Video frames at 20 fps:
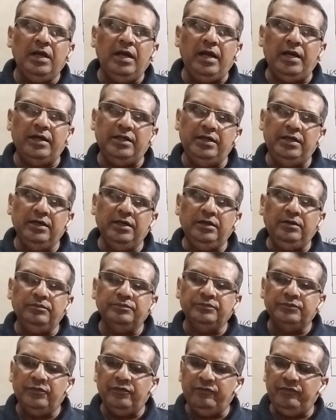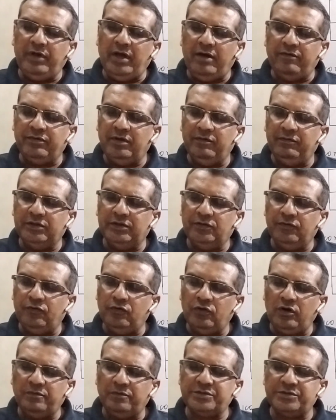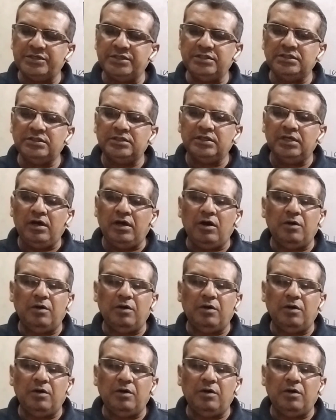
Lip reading: And here we have given the four options.